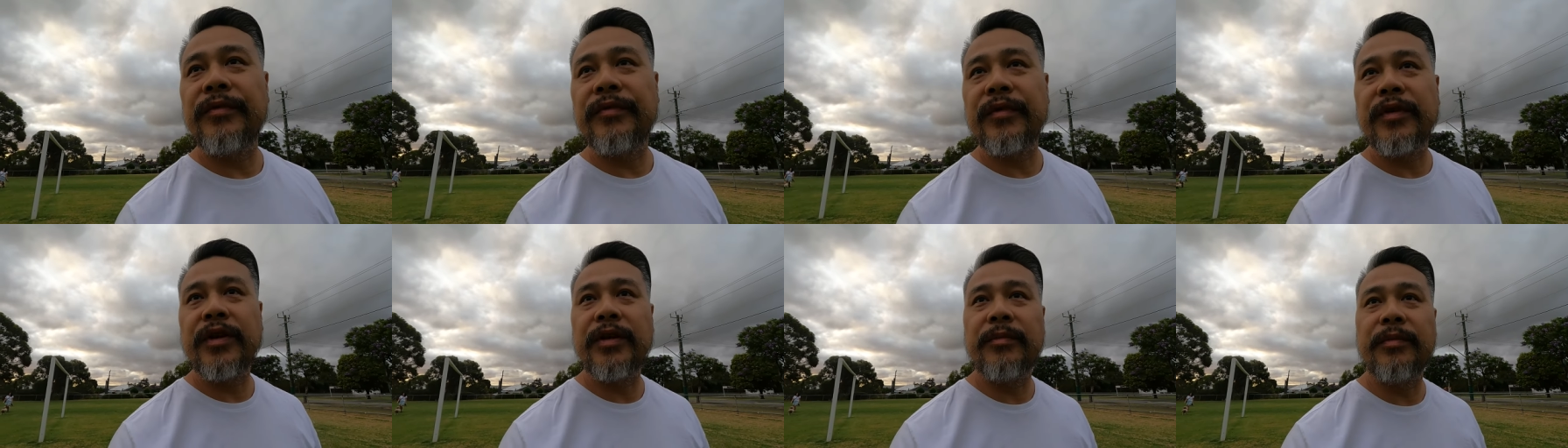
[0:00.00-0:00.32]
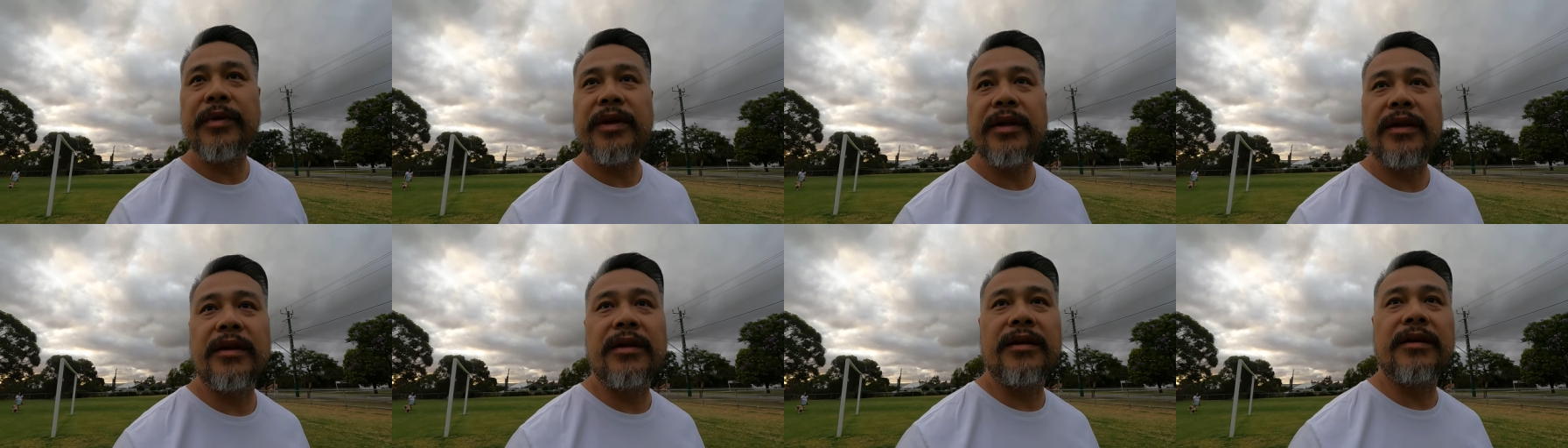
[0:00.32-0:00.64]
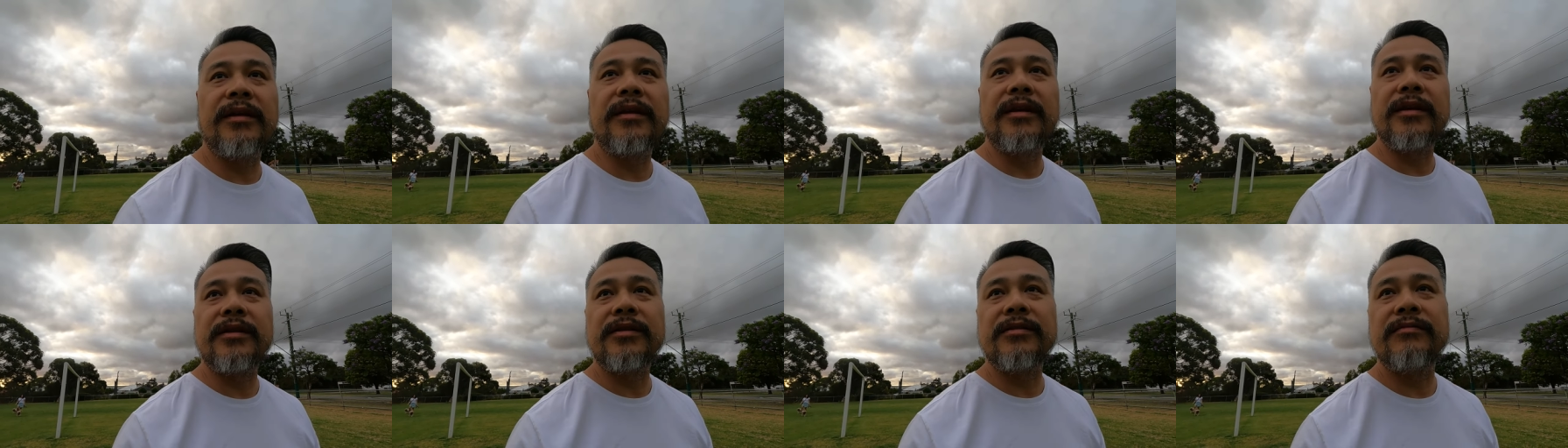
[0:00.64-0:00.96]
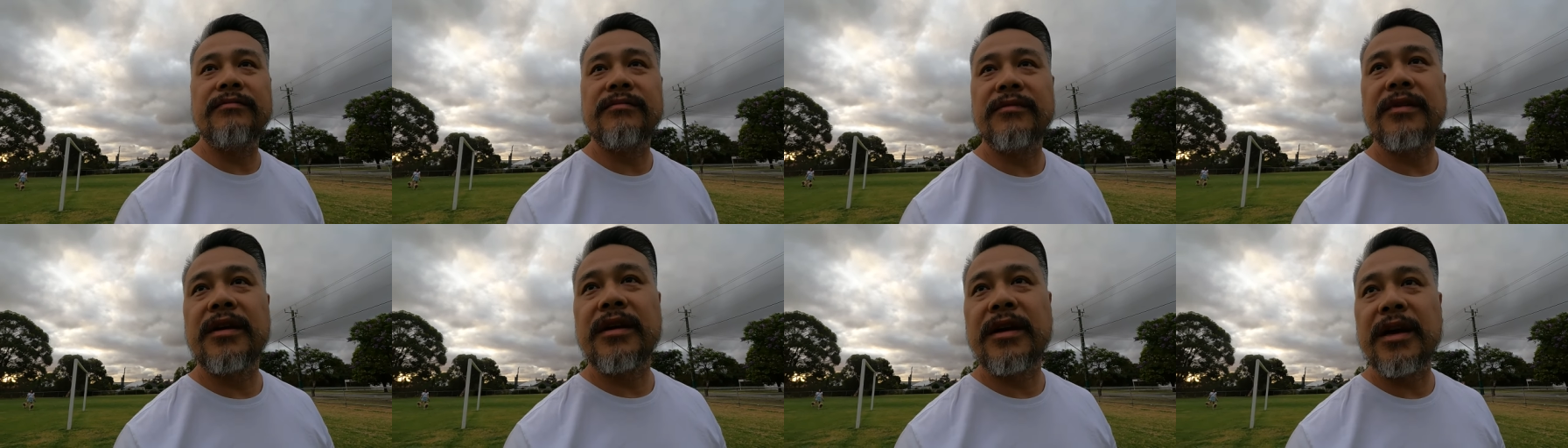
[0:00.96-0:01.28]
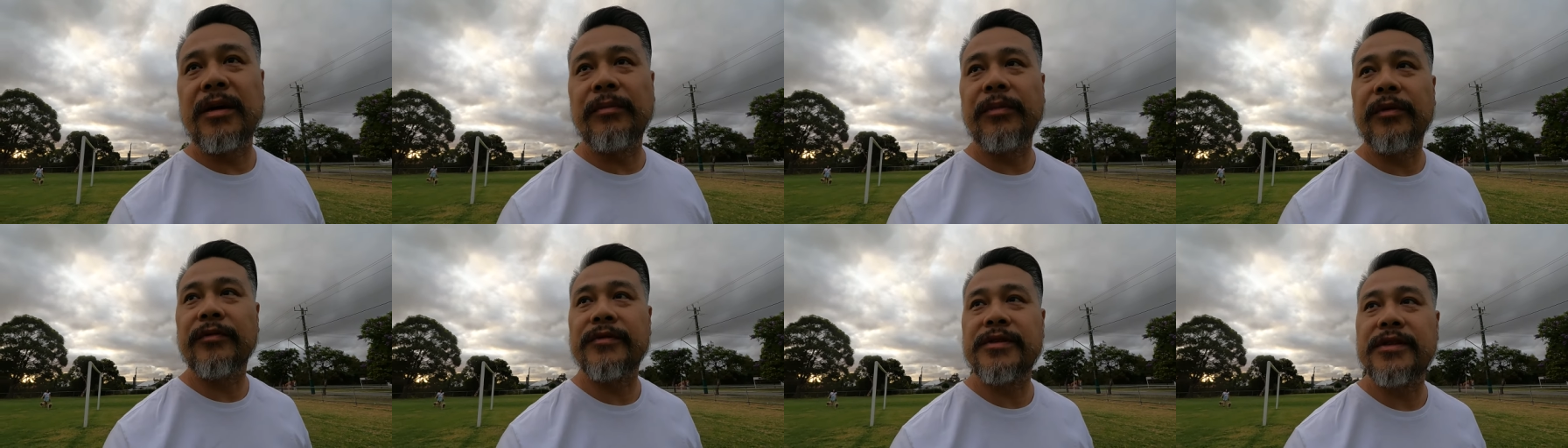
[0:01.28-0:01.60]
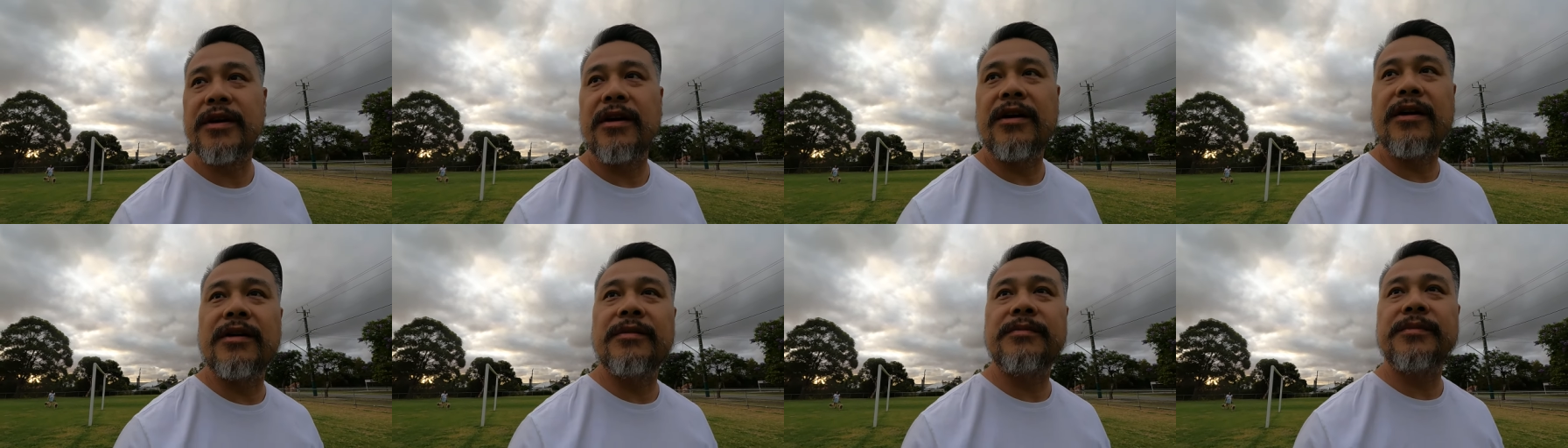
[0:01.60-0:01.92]
We've only been here like a couple of
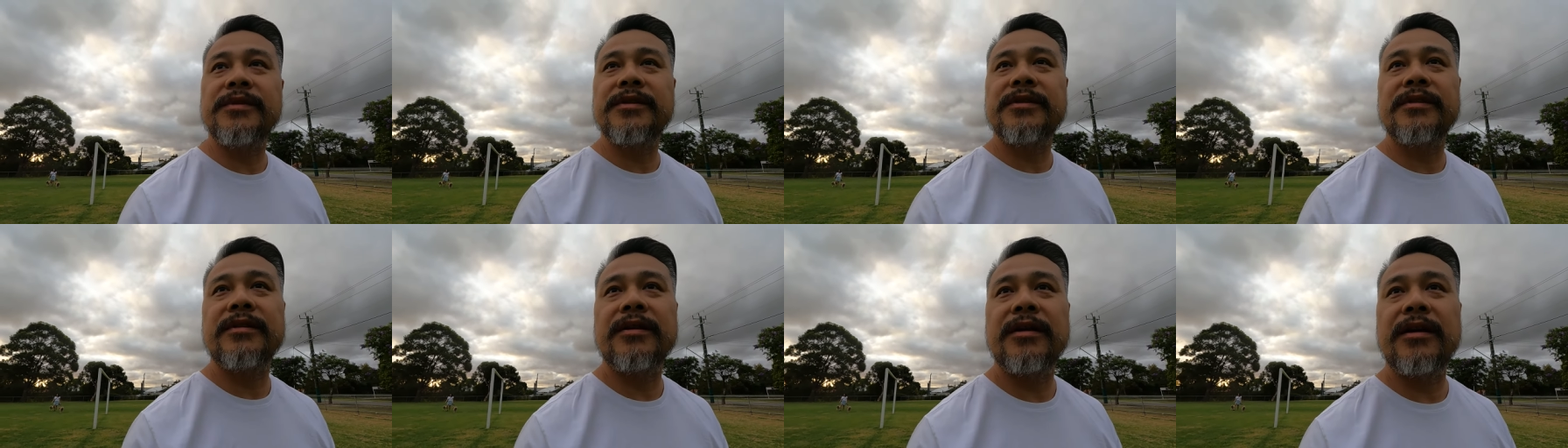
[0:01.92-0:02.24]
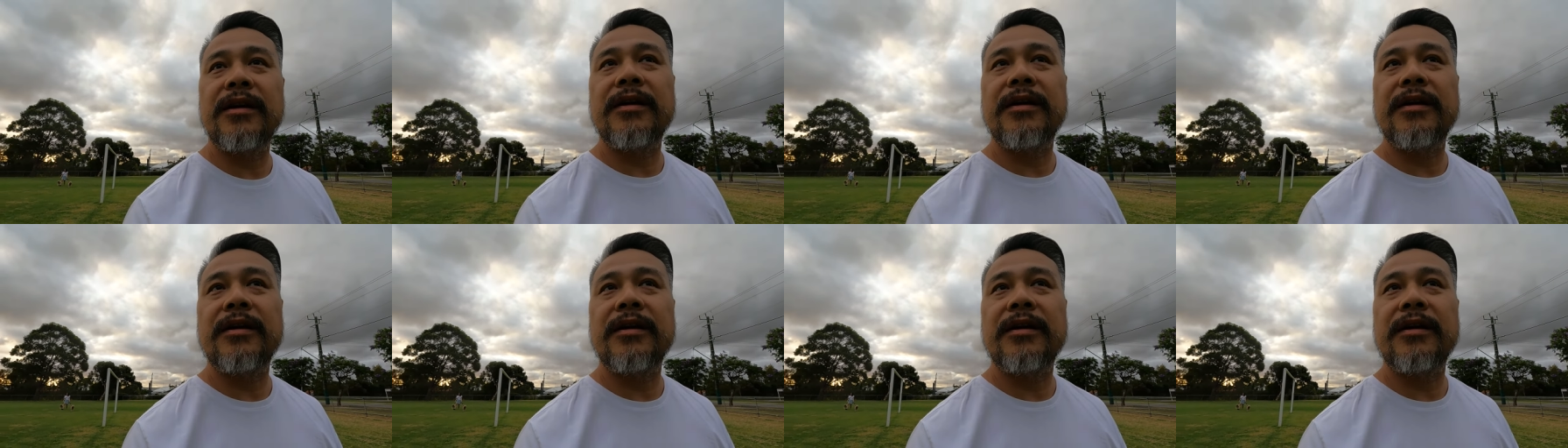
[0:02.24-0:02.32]
times.